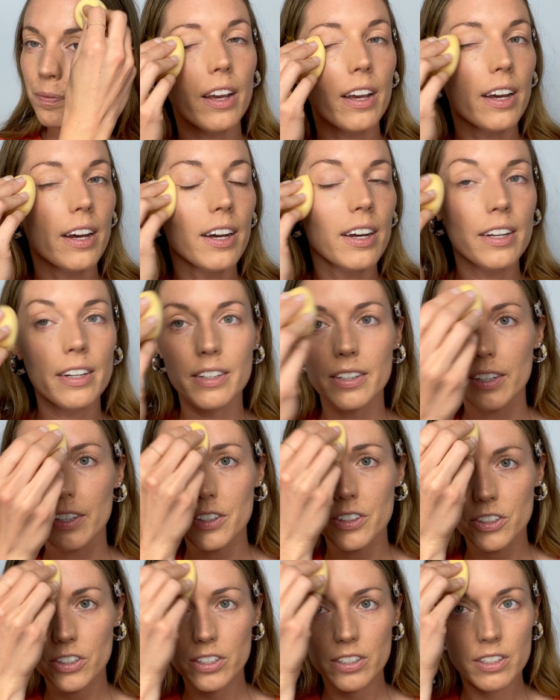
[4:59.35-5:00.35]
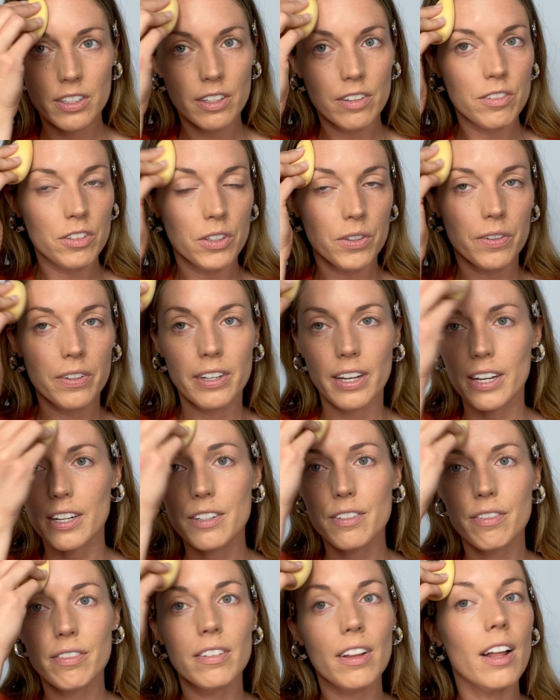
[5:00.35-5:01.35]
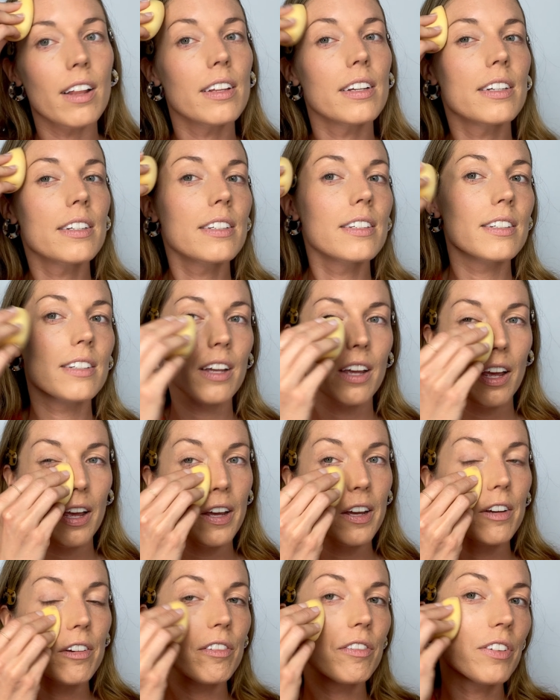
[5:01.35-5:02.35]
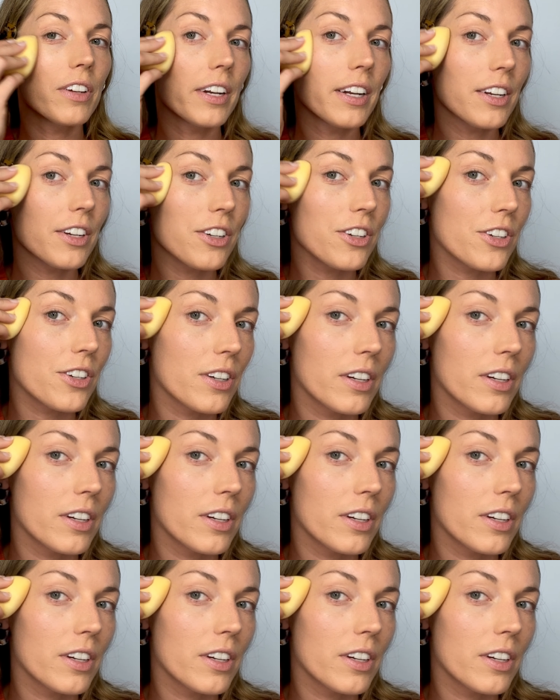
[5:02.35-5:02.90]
and it just gives you a nice flawless finish.